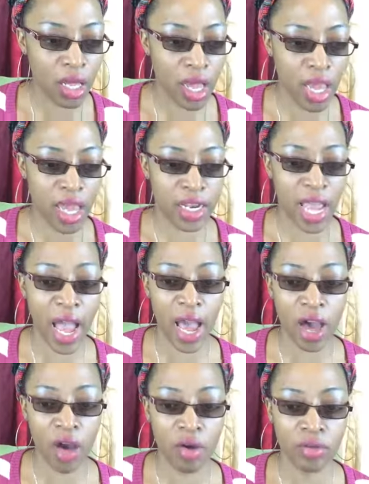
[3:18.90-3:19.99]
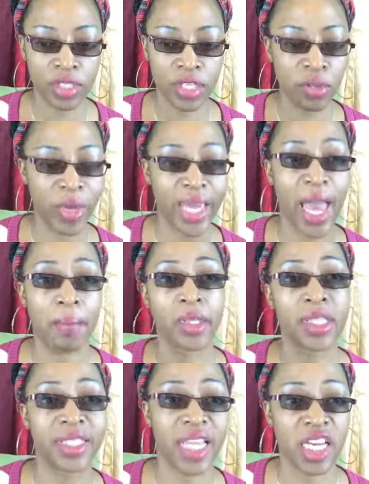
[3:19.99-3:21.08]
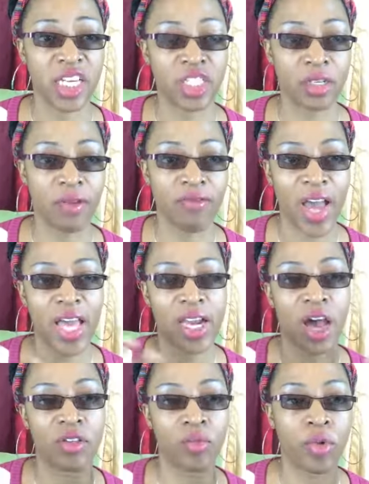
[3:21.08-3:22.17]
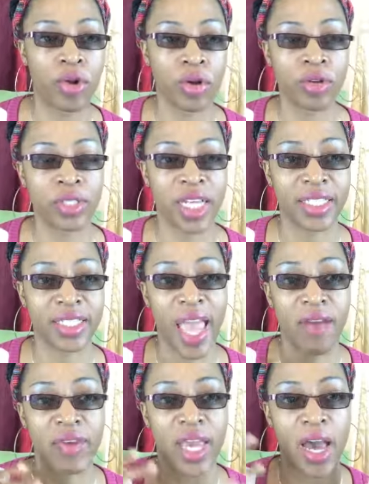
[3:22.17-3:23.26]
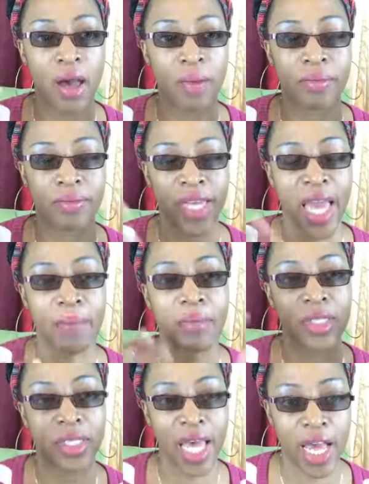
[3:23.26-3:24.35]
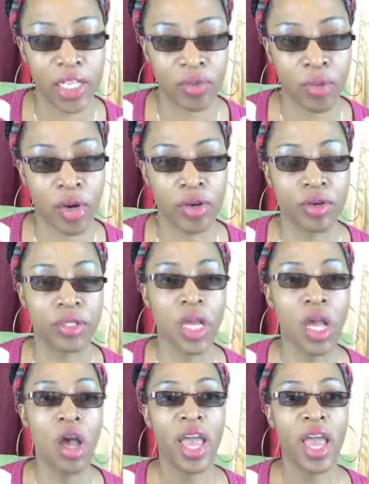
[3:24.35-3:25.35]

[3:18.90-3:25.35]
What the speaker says: and how dealing with capitalization. Find all the words that have capitalized words.